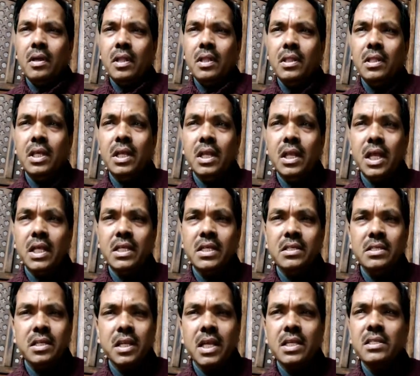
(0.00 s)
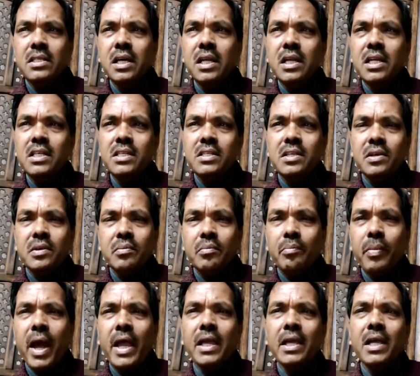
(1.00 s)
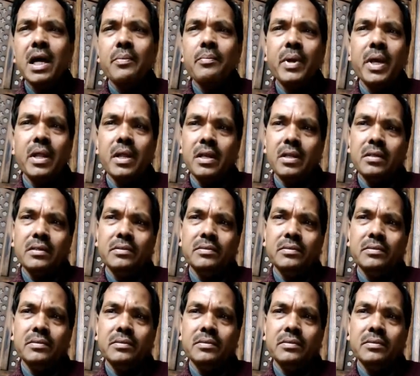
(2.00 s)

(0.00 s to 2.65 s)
The legislature is bicameral,